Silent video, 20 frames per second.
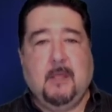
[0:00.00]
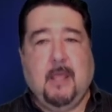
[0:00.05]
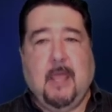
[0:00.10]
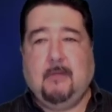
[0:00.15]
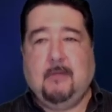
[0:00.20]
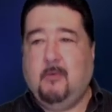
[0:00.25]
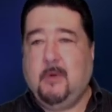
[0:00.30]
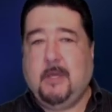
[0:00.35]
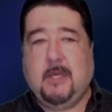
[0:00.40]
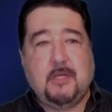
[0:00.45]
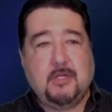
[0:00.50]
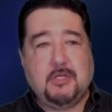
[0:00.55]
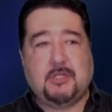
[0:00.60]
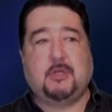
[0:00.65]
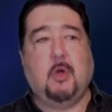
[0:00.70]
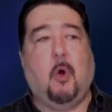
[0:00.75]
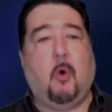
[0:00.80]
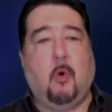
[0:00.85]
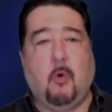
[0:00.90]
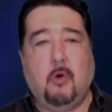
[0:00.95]
And we can
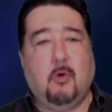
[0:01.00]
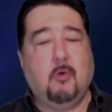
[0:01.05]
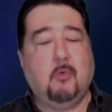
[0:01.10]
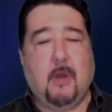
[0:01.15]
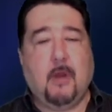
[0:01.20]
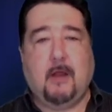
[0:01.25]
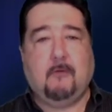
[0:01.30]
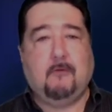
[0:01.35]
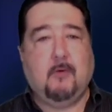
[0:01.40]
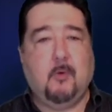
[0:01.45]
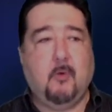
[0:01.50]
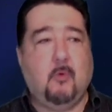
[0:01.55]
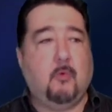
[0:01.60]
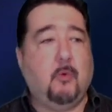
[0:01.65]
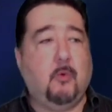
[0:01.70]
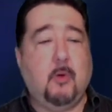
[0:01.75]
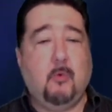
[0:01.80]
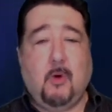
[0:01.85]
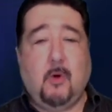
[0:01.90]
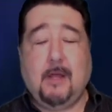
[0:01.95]
just order whatever
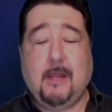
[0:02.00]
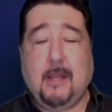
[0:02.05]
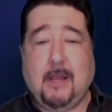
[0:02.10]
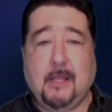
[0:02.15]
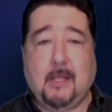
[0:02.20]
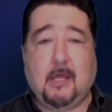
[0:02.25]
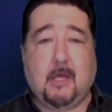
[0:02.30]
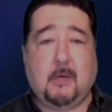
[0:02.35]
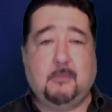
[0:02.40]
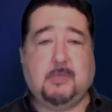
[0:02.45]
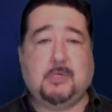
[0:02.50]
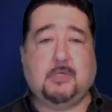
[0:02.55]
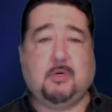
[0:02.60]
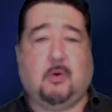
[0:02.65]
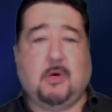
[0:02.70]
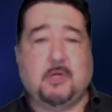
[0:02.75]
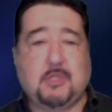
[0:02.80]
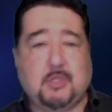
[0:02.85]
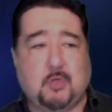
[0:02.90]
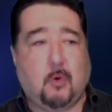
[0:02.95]
we want and it comes to
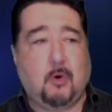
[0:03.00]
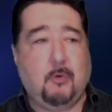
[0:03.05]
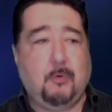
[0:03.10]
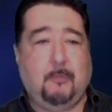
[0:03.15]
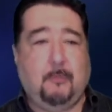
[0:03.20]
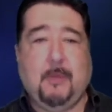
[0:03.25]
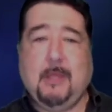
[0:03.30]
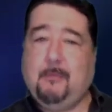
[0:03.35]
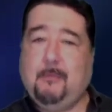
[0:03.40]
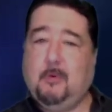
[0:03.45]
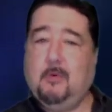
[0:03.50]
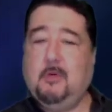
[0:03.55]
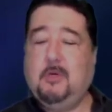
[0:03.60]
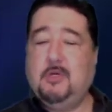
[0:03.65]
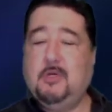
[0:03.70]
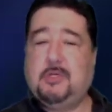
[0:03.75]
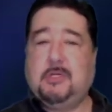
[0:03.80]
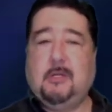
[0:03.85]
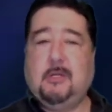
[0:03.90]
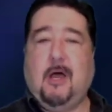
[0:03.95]
our store. But people
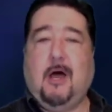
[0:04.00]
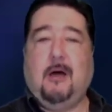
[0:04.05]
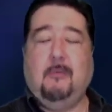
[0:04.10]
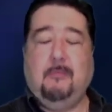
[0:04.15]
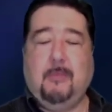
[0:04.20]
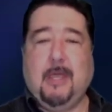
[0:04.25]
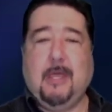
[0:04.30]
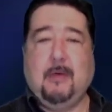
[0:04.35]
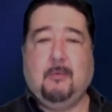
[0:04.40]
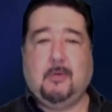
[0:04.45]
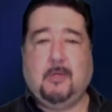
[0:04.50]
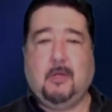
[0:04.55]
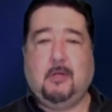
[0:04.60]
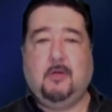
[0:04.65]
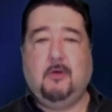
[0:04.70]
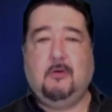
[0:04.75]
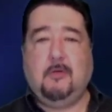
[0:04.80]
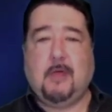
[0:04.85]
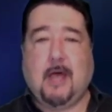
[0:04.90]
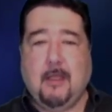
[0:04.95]
used to not be able to
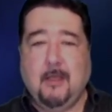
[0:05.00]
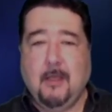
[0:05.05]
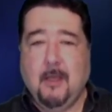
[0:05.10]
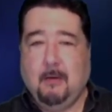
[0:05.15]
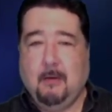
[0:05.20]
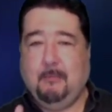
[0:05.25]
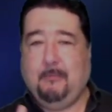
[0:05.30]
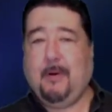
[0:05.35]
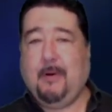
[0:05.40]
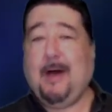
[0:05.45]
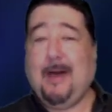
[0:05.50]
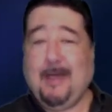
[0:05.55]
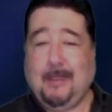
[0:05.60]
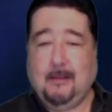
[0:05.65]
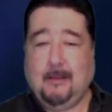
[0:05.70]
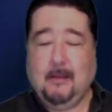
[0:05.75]
do that. But